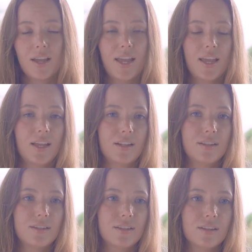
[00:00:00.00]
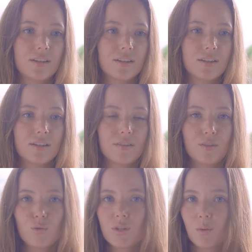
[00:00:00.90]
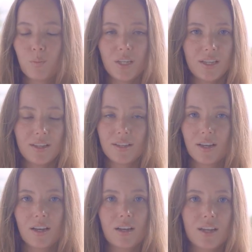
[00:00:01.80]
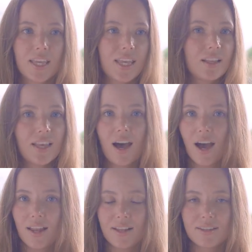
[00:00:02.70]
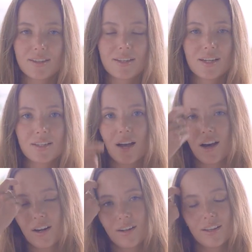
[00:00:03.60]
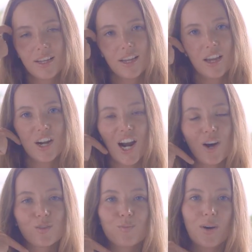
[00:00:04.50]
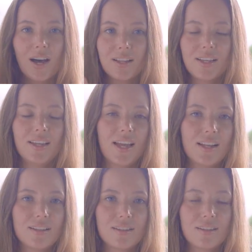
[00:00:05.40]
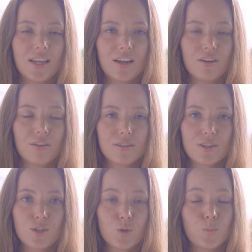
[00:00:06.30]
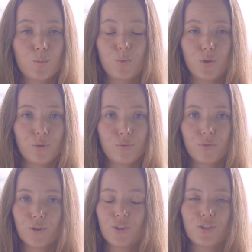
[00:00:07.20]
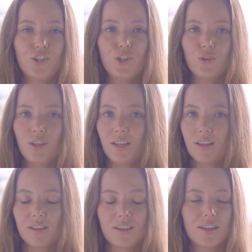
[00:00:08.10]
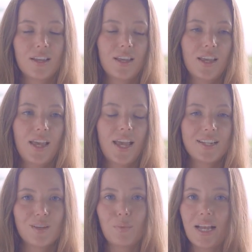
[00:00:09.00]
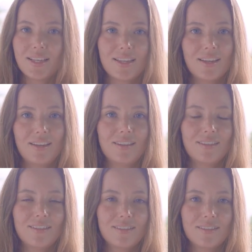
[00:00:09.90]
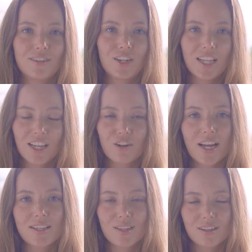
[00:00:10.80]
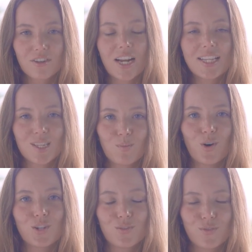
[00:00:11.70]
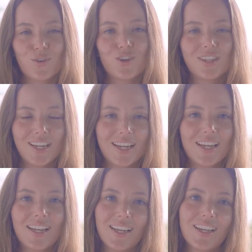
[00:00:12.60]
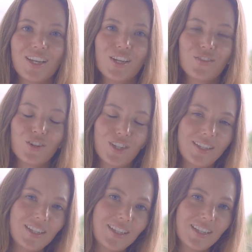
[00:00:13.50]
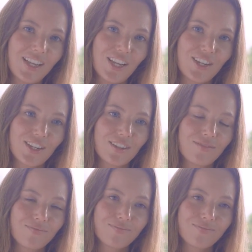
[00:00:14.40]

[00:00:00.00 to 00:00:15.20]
and Nusa Penida, Gili Islands, that are around Bali, and they are super beautiful, unique, and amazing. Really great spots for the destination.